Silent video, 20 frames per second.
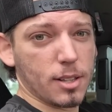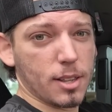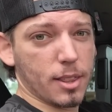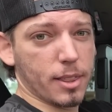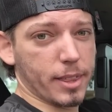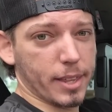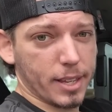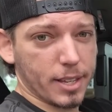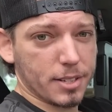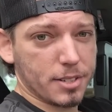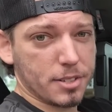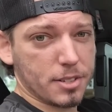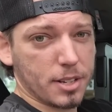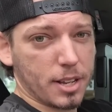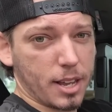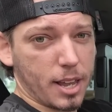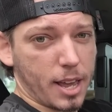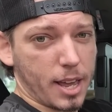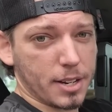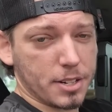this
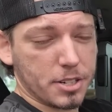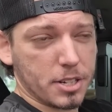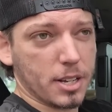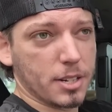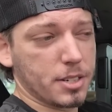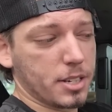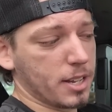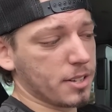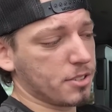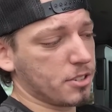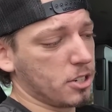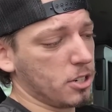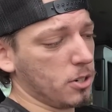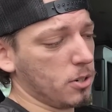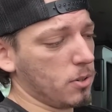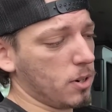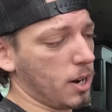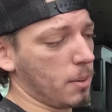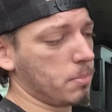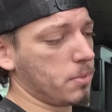Edge
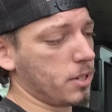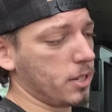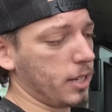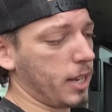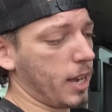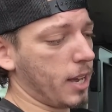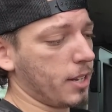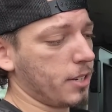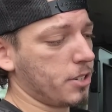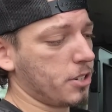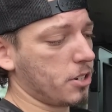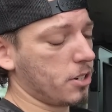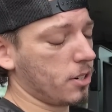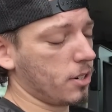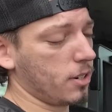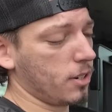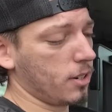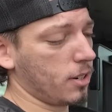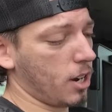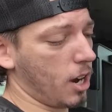CTS2 up to the Edge
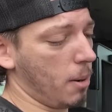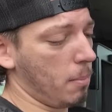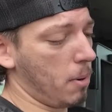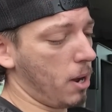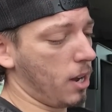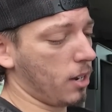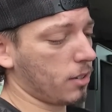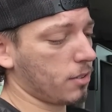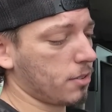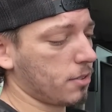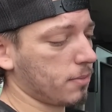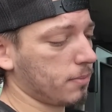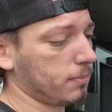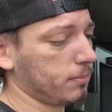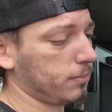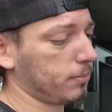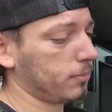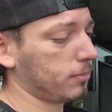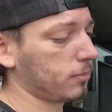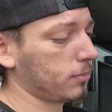comp box
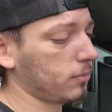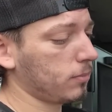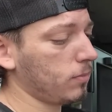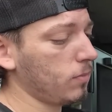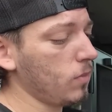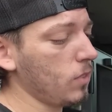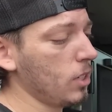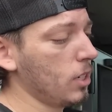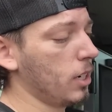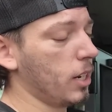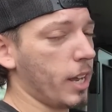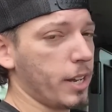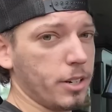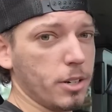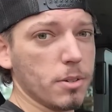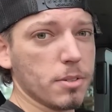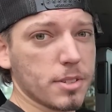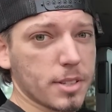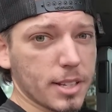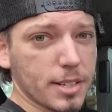
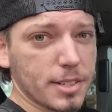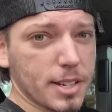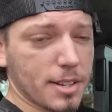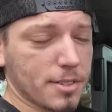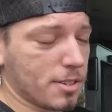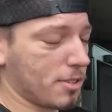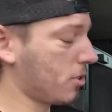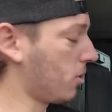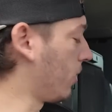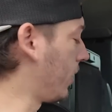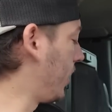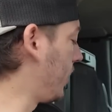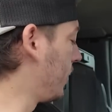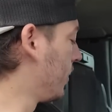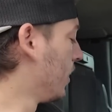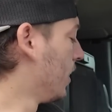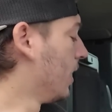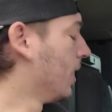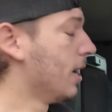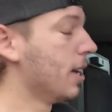and use this as a
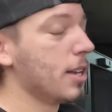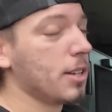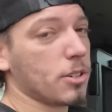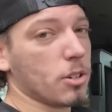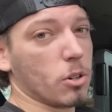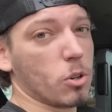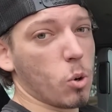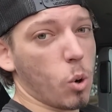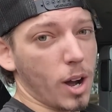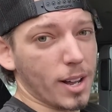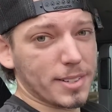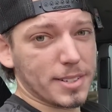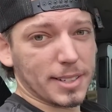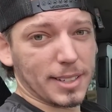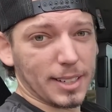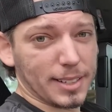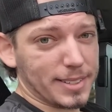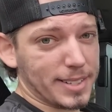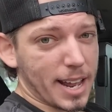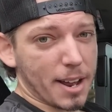screen. So
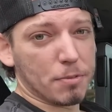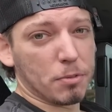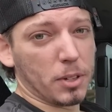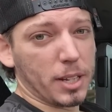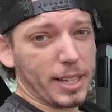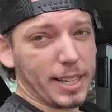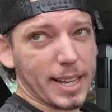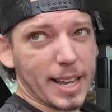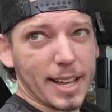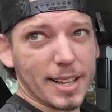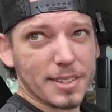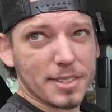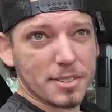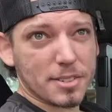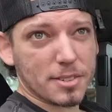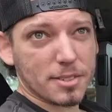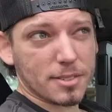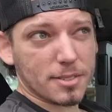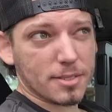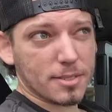Quadzilla definitely
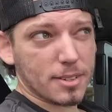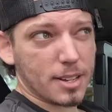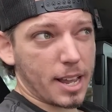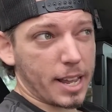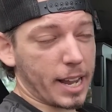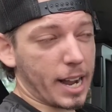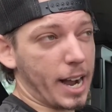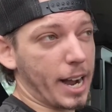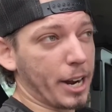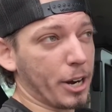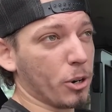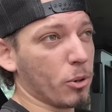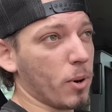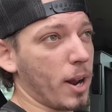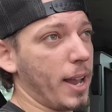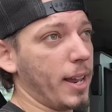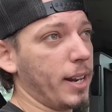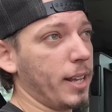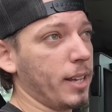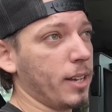gets a higher
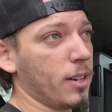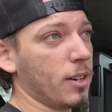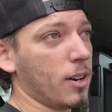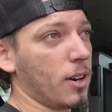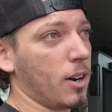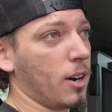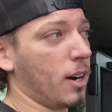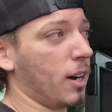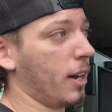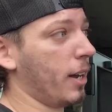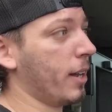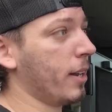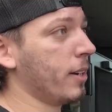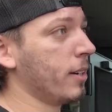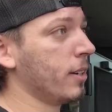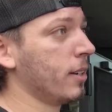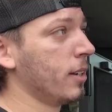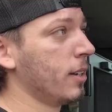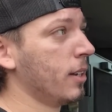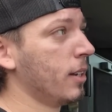rating
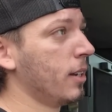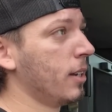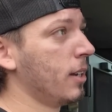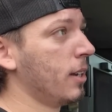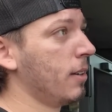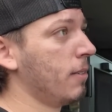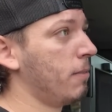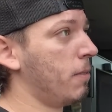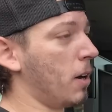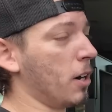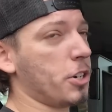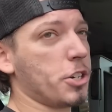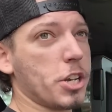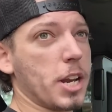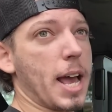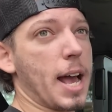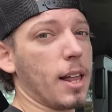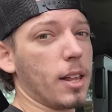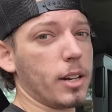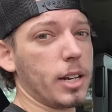on
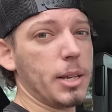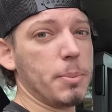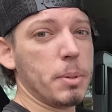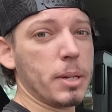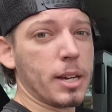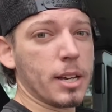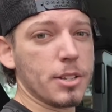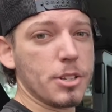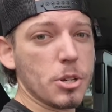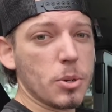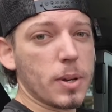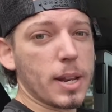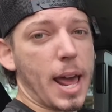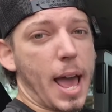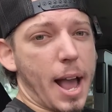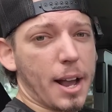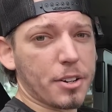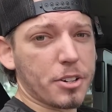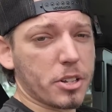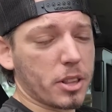functionality because you can
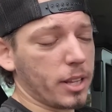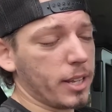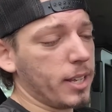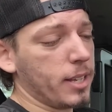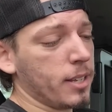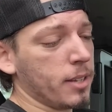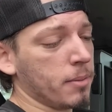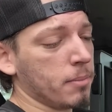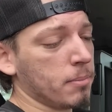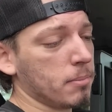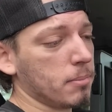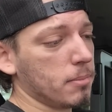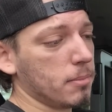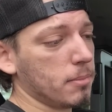actually